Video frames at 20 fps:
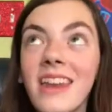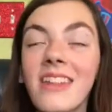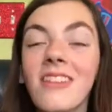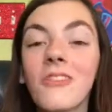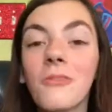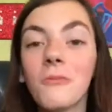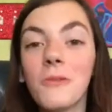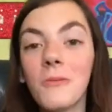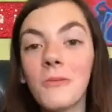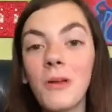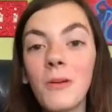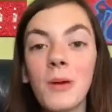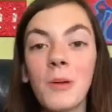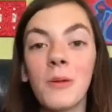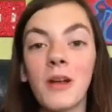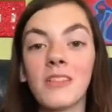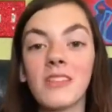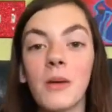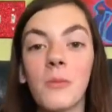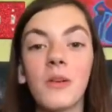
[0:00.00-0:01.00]
The people on my
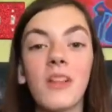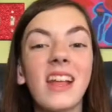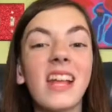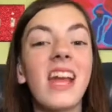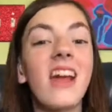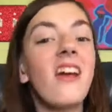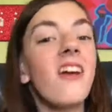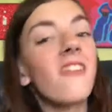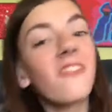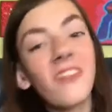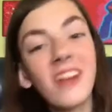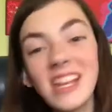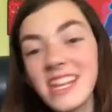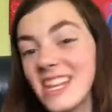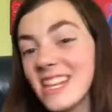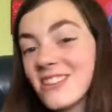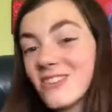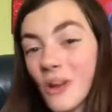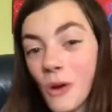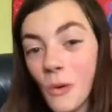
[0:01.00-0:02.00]
bus stop were like,
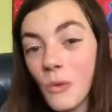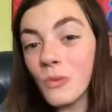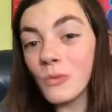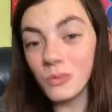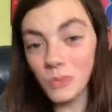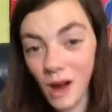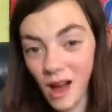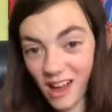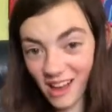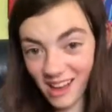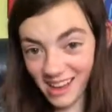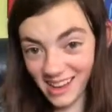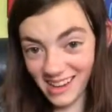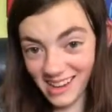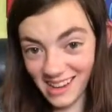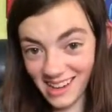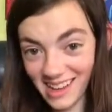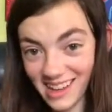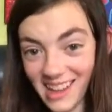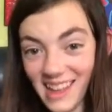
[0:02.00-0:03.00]
Frankie, don't run.
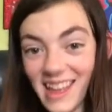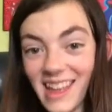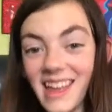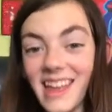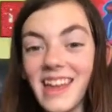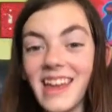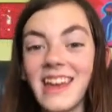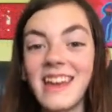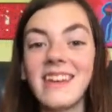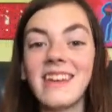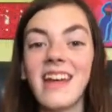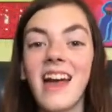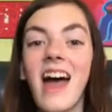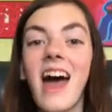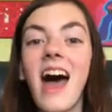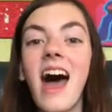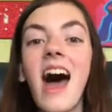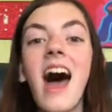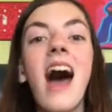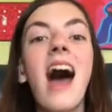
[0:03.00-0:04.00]
And
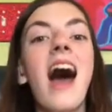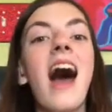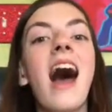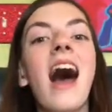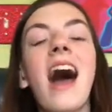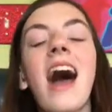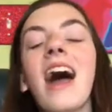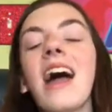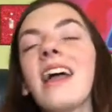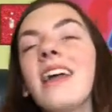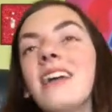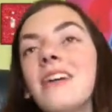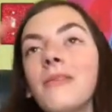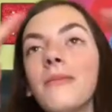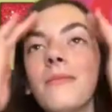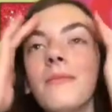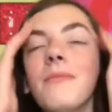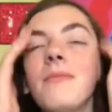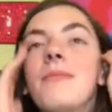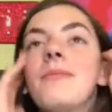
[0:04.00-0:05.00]
I
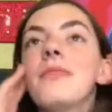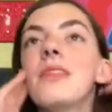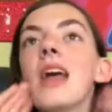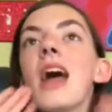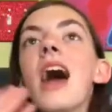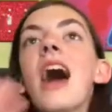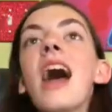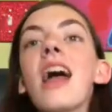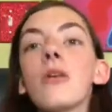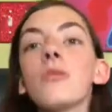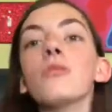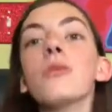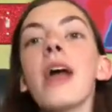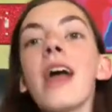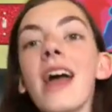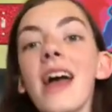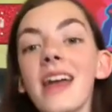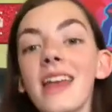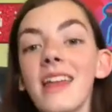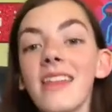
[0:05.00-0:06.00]

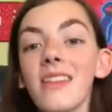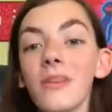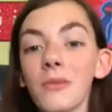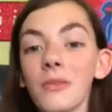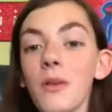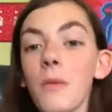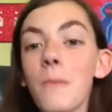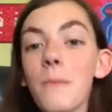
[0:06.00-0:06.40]
ran, and there was a